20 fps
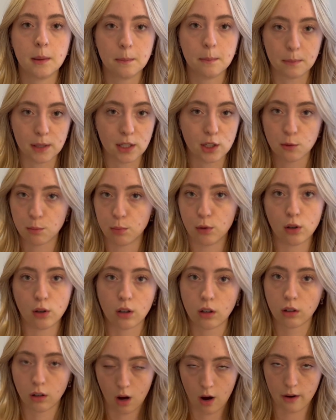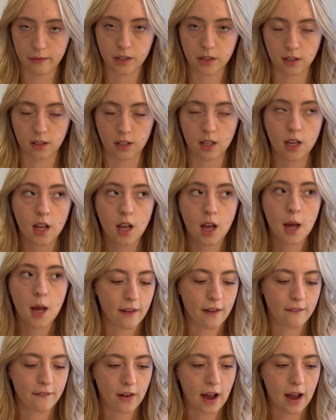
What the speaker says: beach book, obviously. If